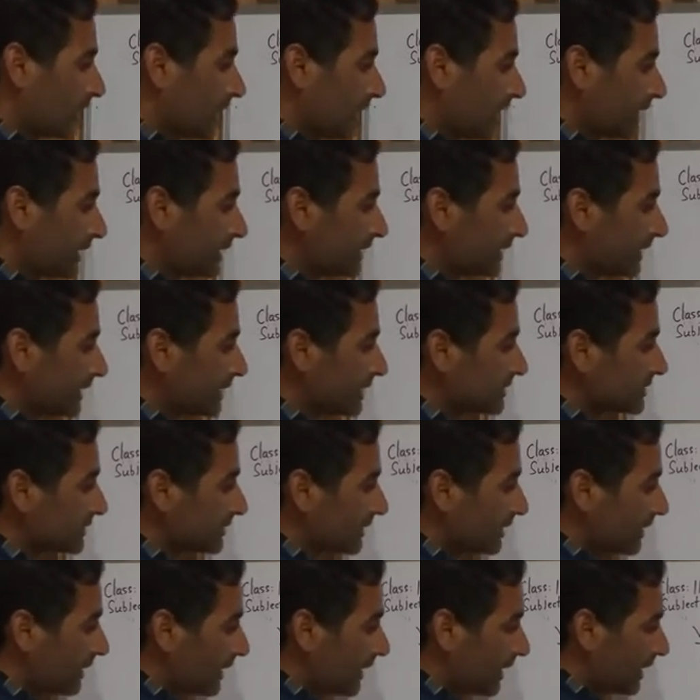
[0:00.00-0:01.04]
Another is
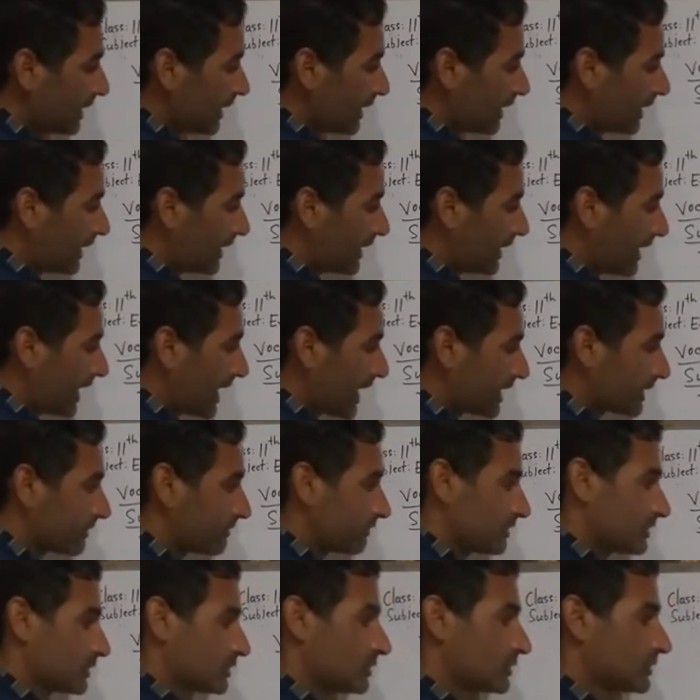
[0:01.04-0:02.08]

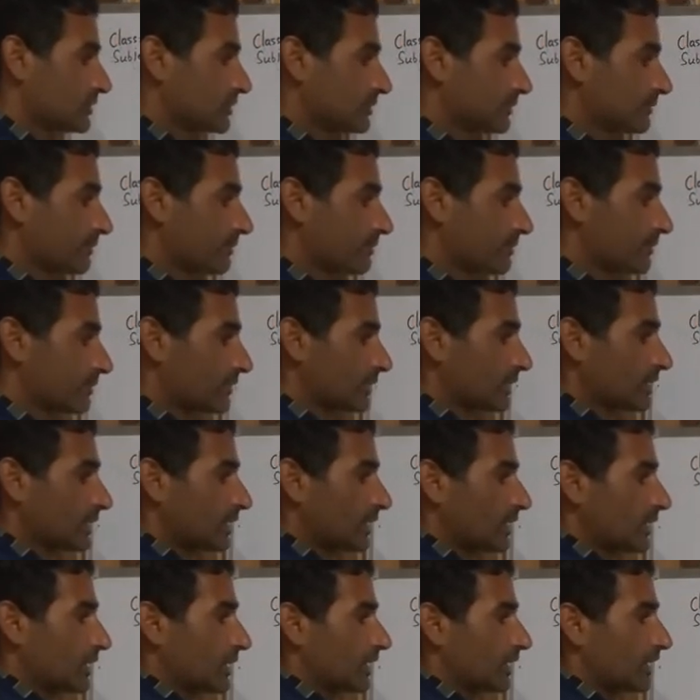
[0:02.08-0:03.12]
languish,
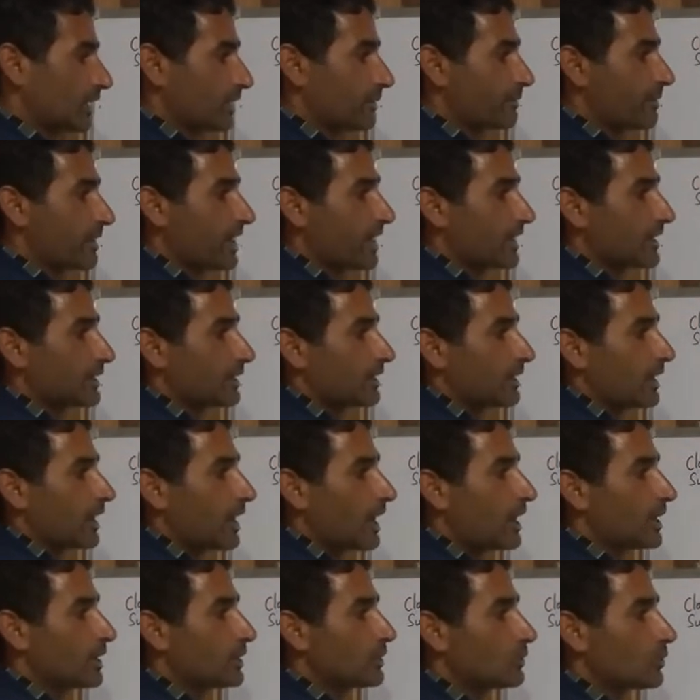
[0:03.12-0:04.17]
remain
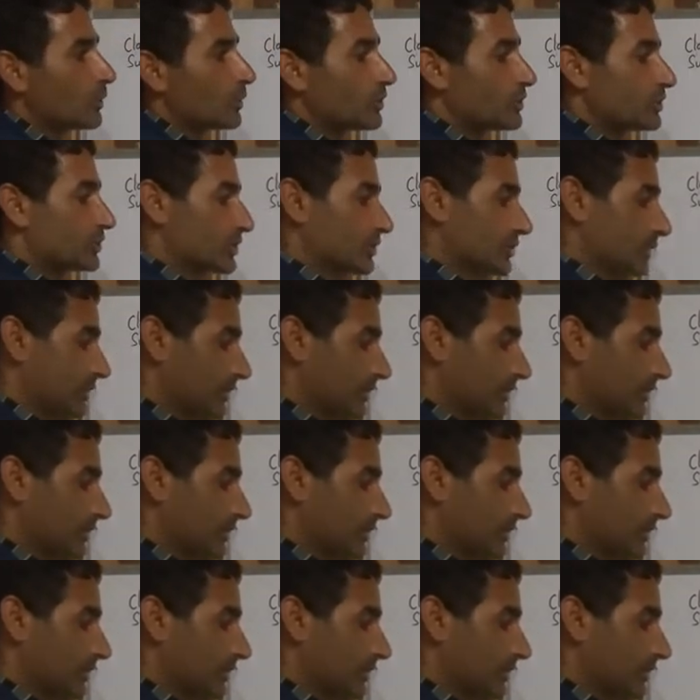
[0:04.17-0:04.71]
unnoticed,